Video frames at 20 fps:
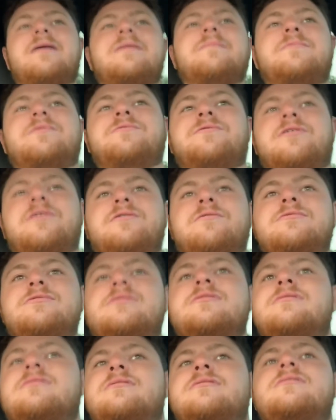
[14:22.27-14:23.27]
Who
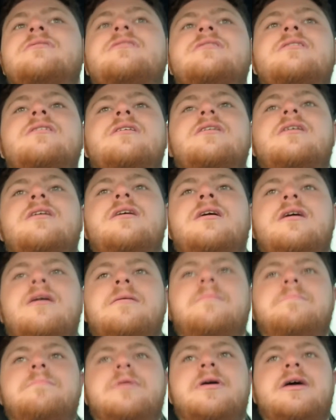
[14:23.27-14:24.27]
knows?
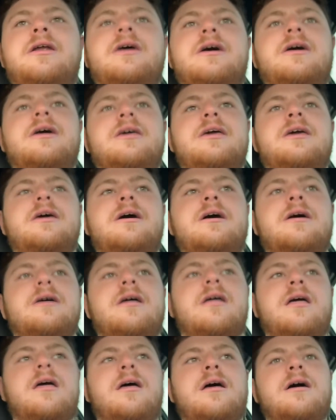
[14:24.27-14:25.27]
But yeah,
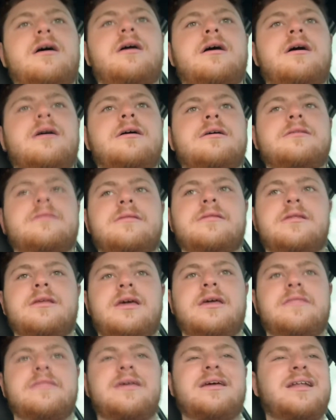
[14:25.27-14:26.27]

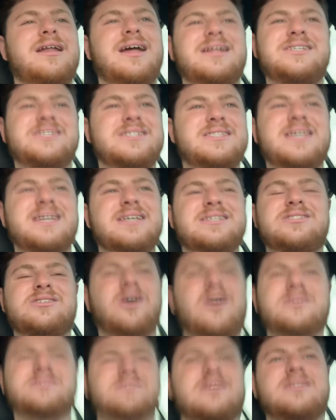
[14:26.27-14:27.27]
and then just the
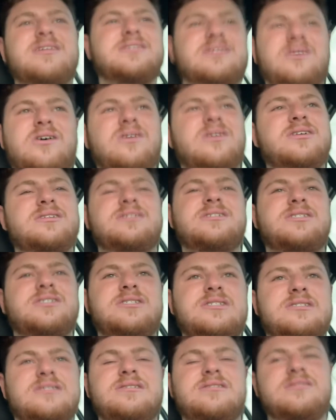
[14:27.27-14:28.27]
exhaust on these cars is